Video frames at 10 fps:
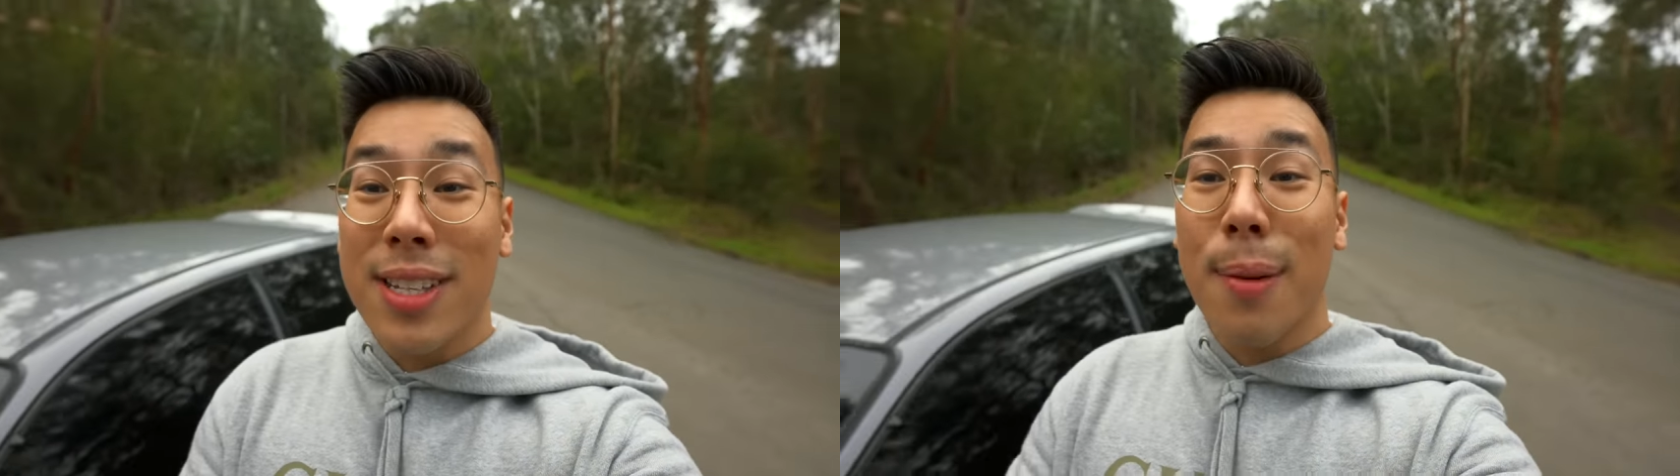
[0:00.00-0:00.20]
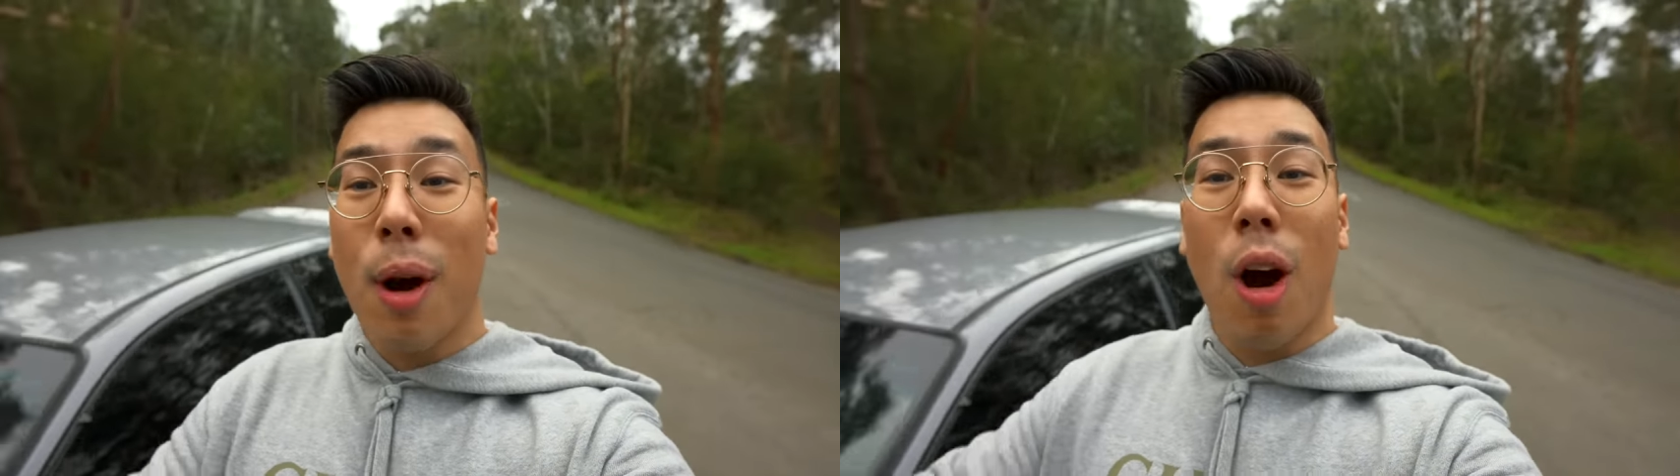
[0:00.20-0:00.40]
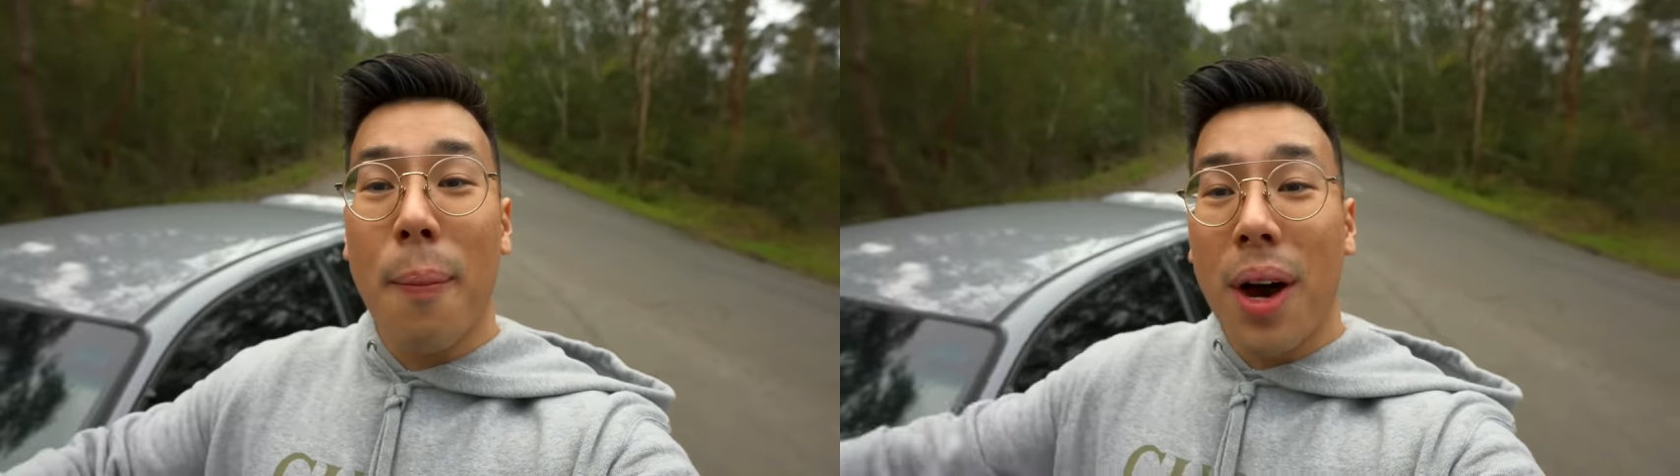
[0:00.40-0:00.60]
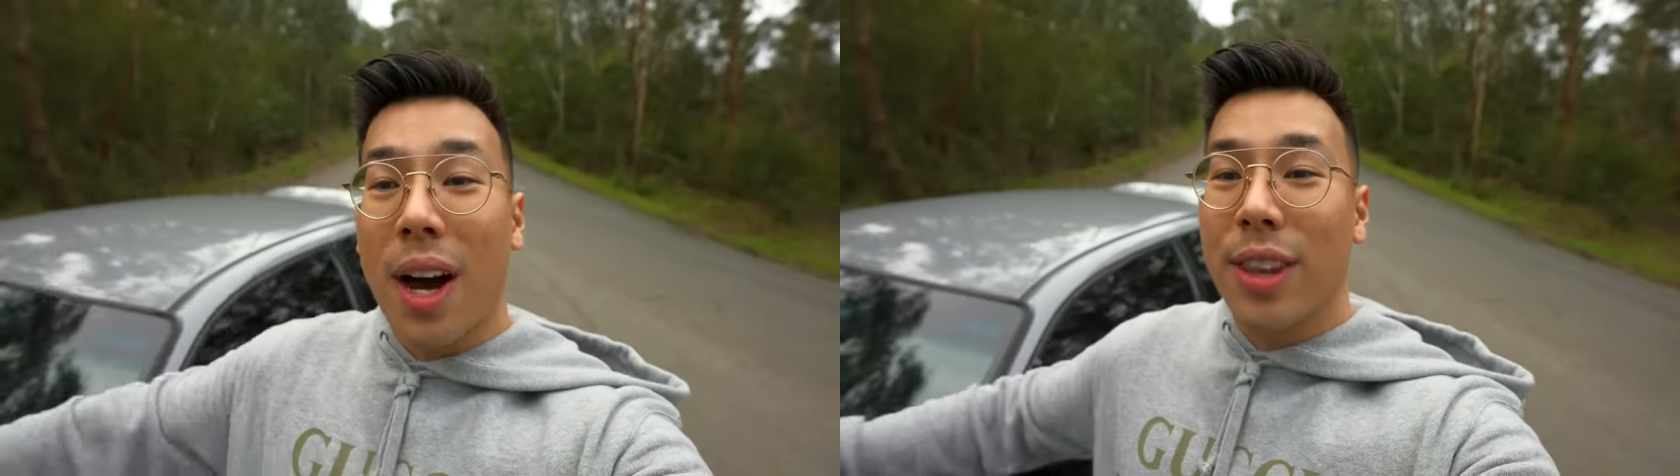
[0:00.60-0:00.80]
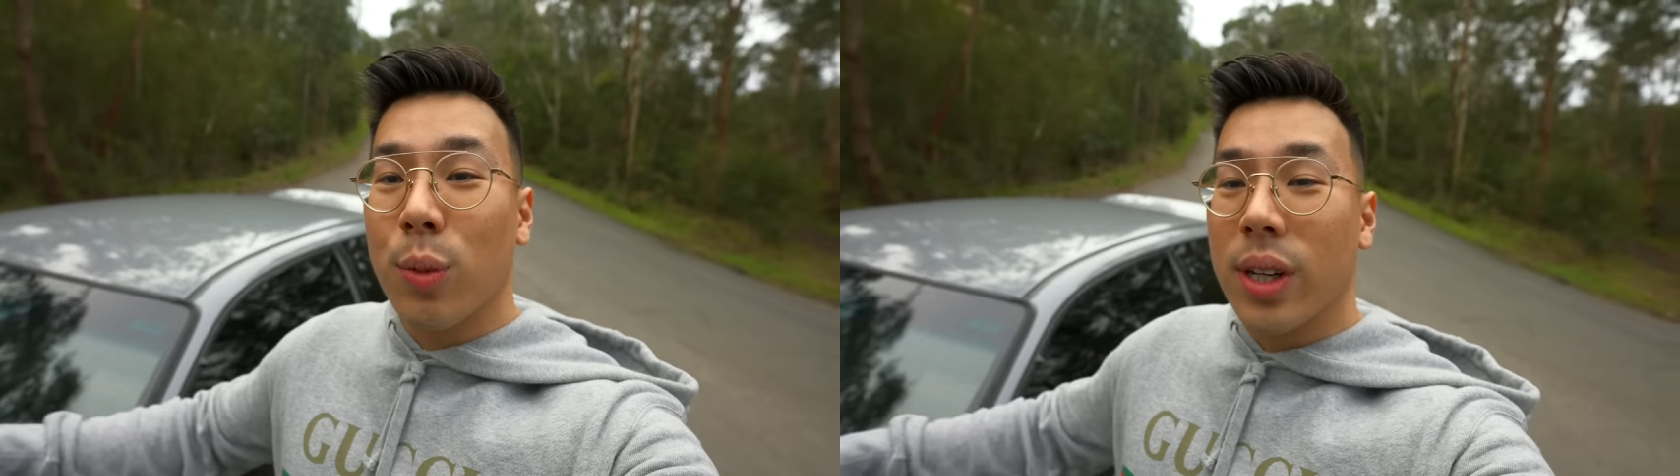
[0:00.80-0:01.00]
time I hop
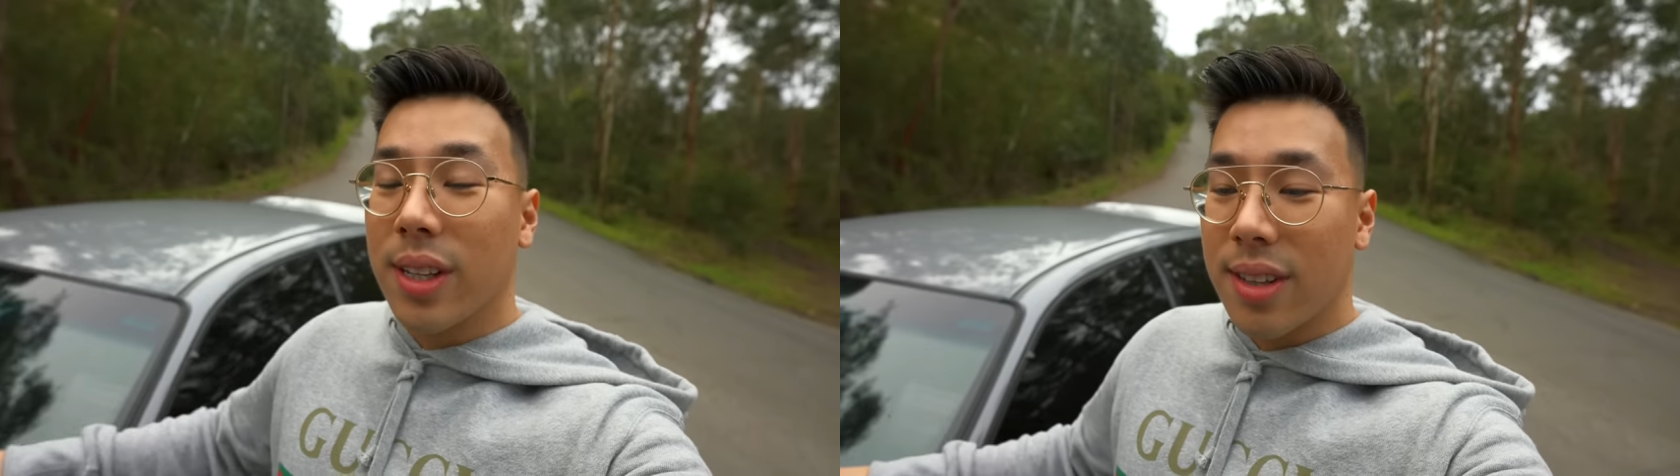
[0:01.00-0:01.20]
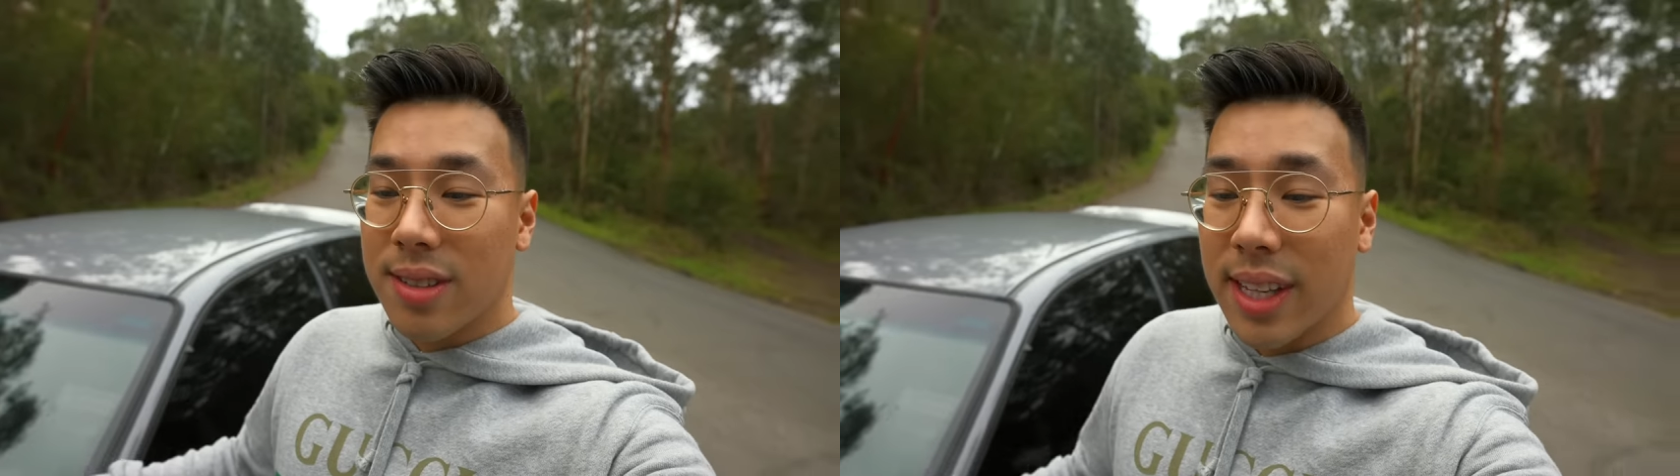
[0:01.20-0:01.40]
behind the wheel of this